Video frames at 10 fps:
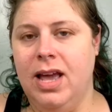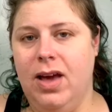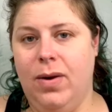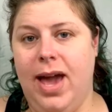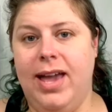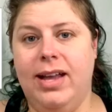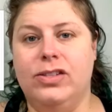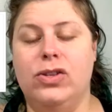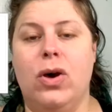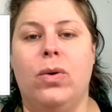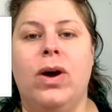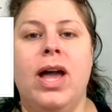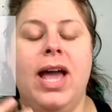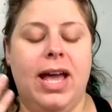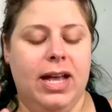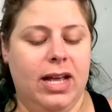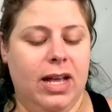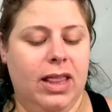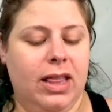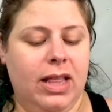Okay, and so
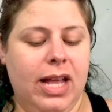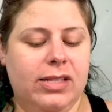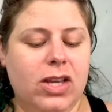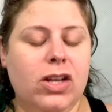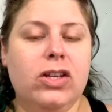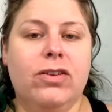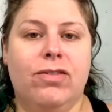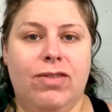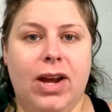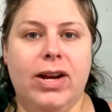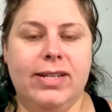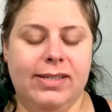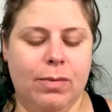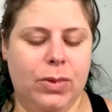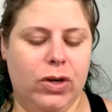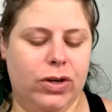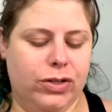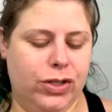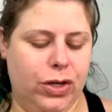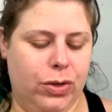it's going to look very similar
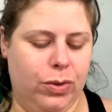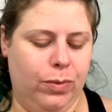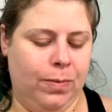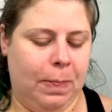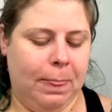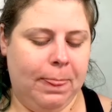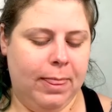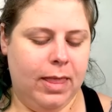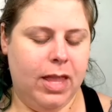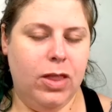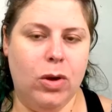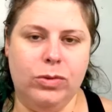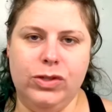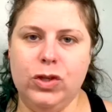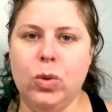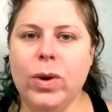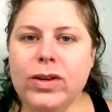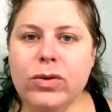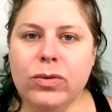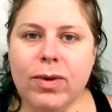to those
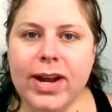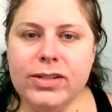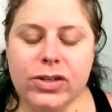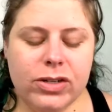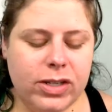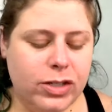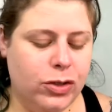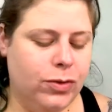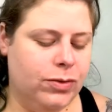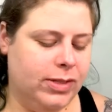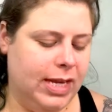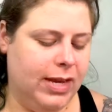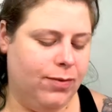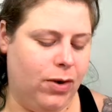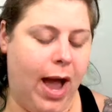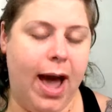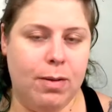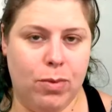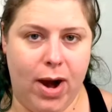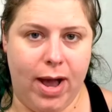twinkle razors that you see for
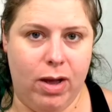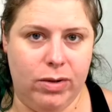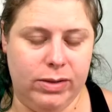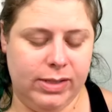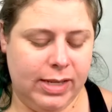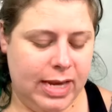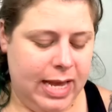eyebrows